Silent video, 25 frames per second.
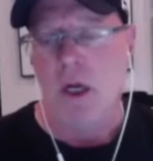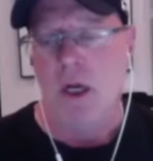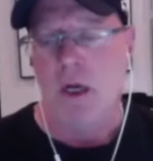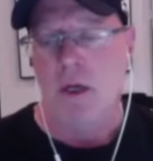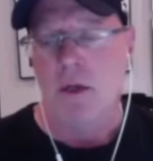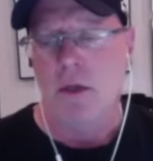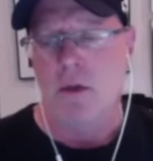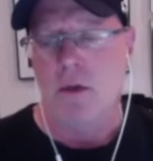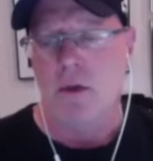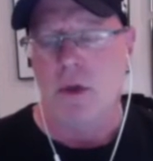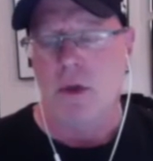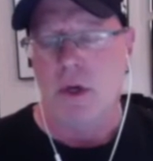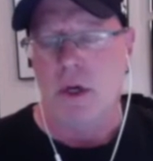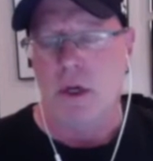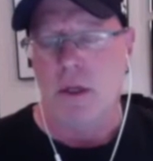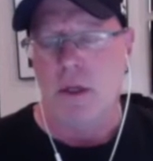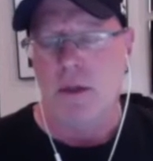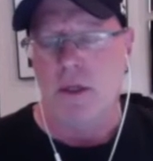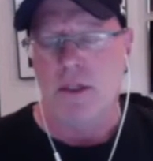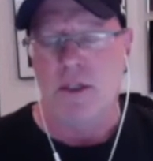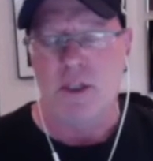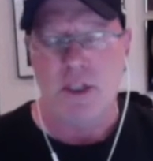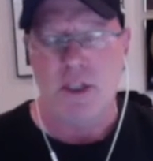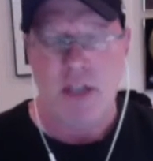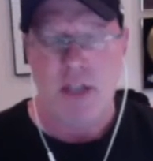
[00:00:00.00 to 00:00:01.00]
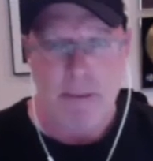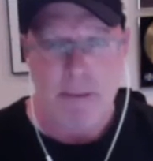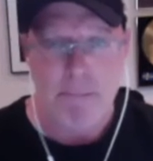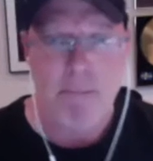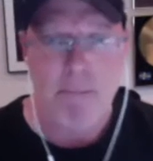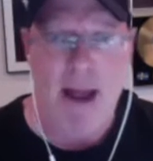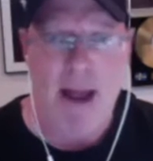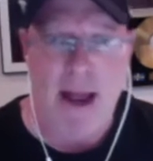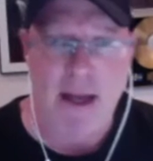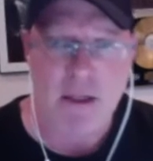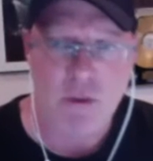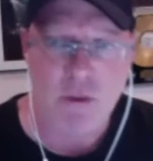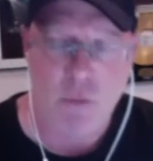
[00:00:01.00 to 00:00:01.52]
the
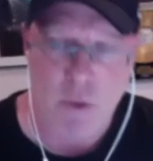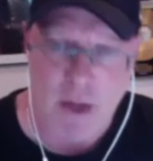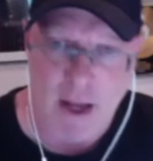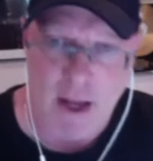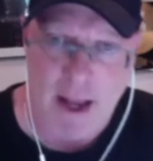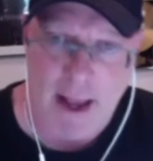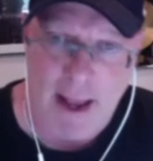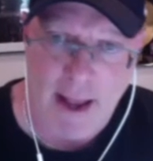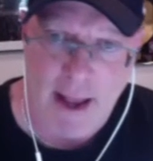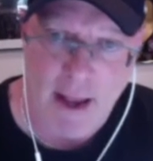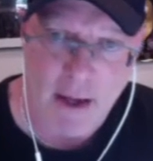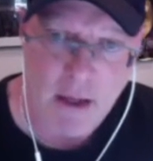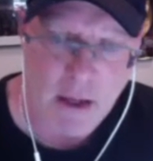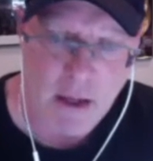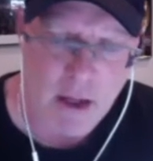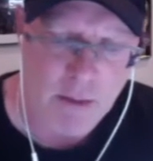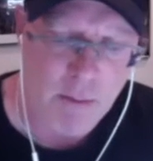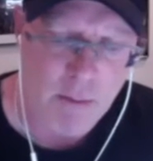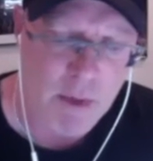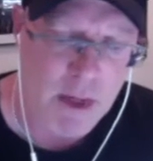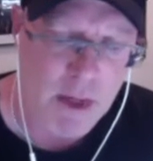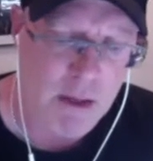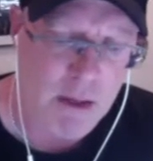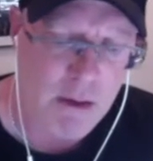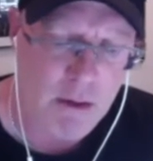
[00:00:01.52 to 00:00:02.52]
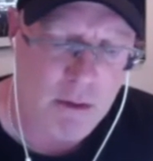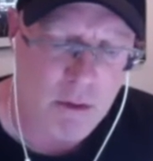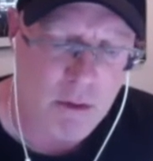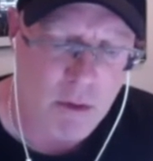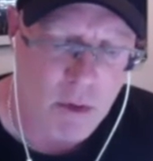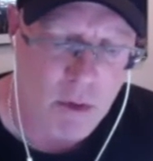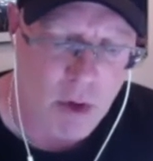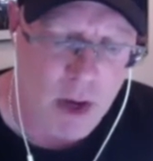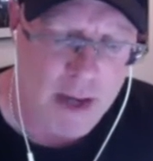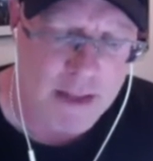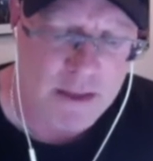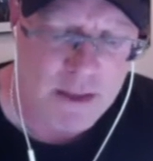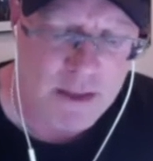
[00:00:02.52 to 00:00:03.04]
setbacks we had, I mean,
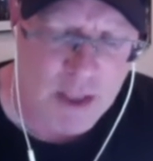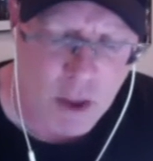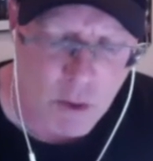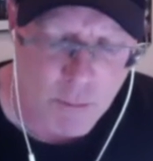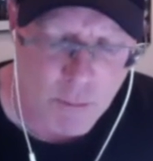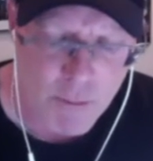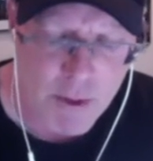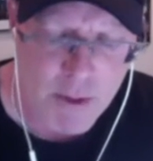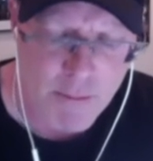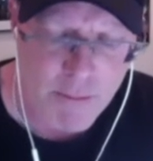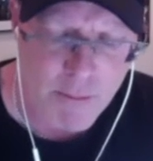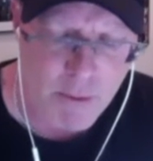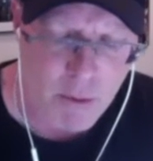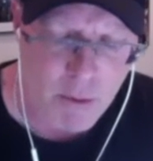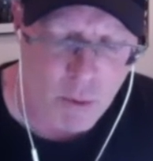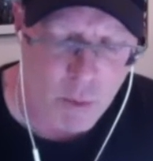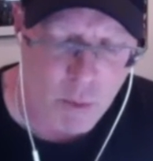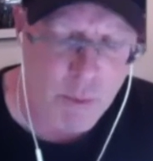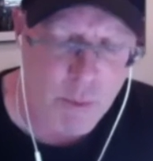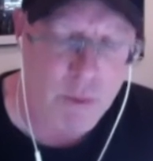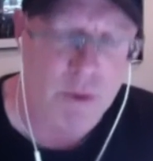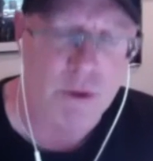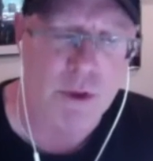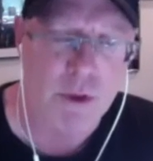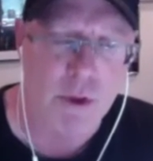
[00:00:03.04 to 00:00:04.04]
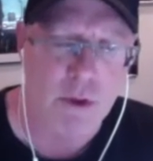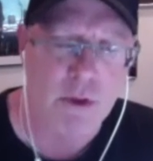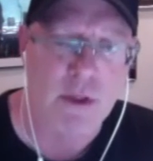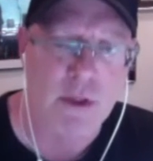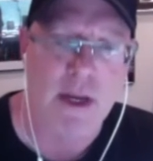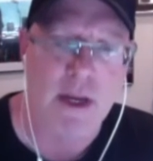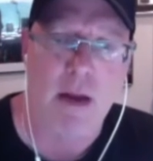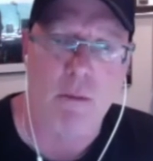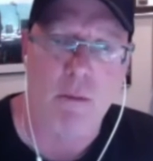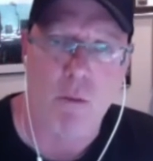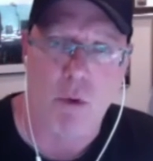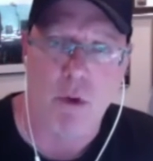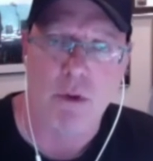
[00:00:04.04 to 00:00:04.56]
I tell people we were turned
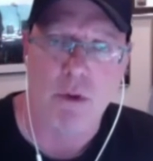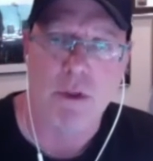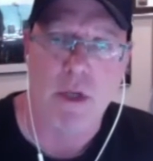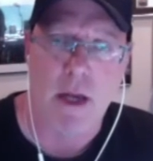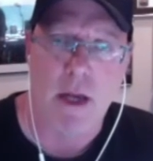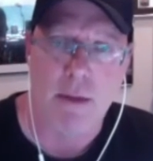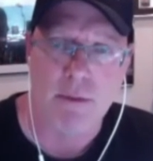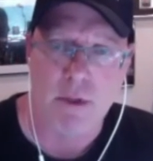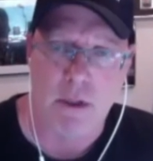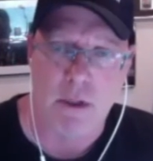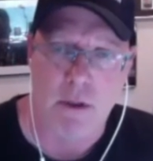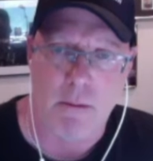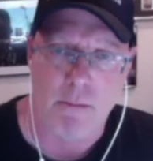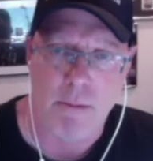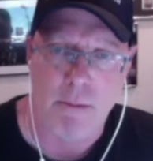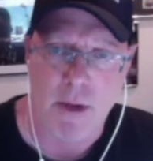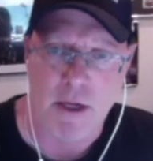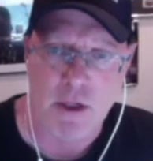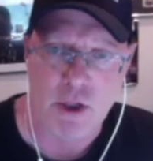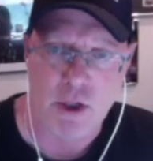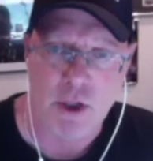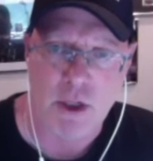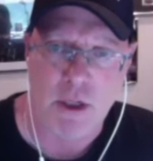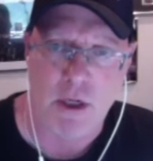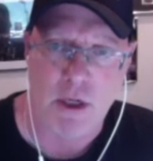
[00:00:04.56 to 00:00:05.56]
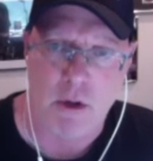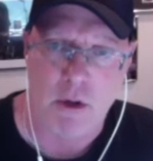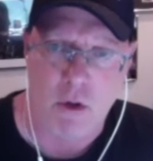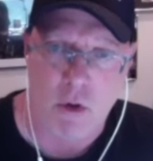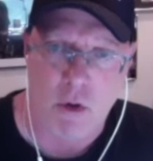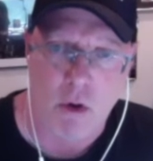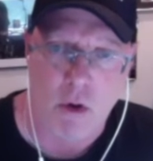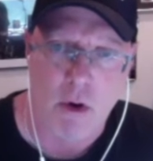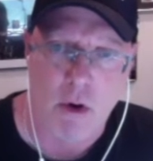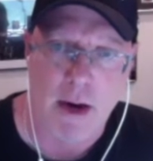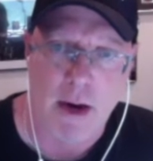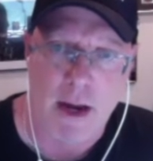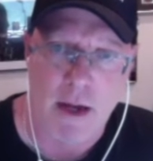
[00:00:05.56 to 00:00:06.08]
down more times than a bedsheet in a
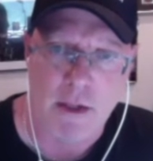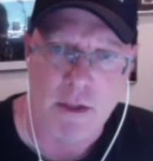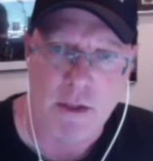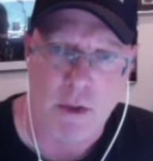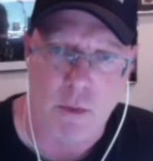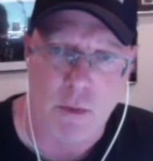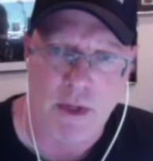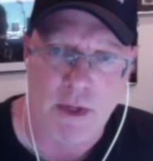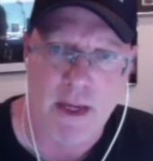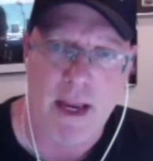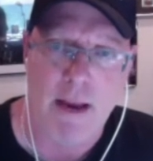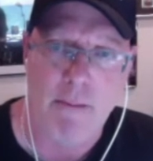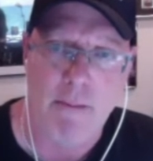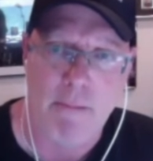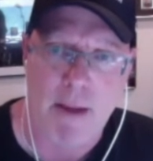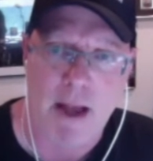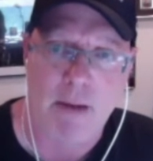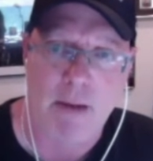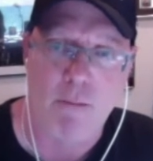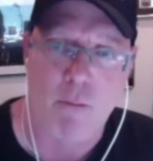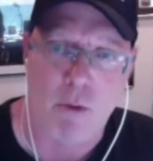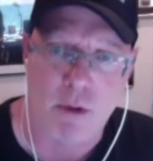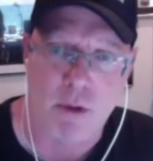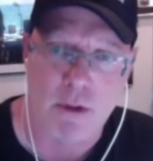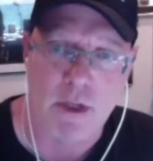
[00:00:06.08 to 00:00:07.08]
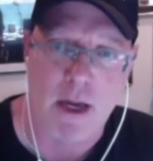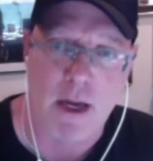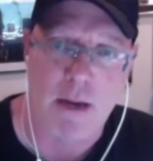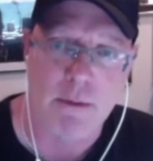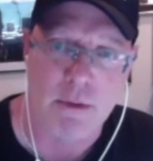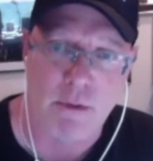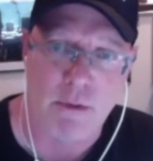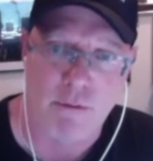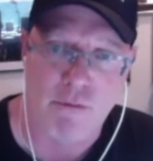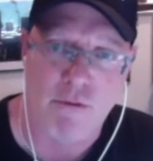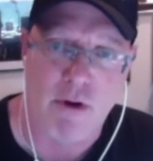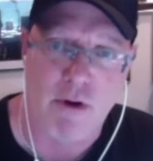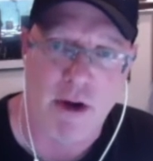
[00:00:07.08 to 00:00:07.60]
whorehouse and we came back more times
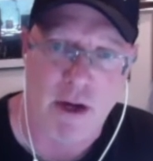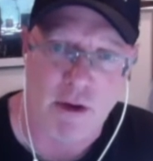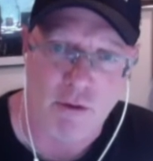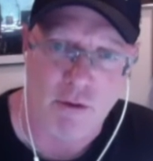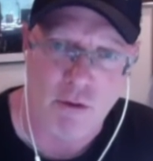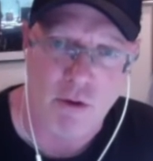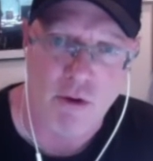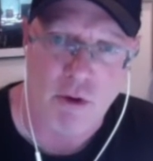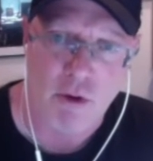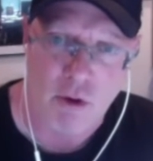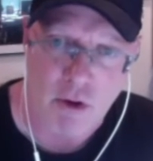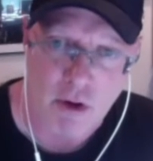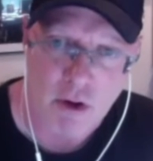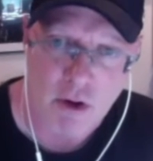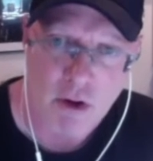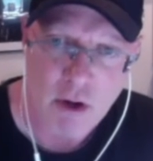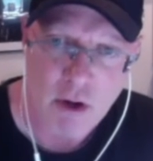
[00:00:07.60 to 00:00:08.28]
than Freddy Krueger.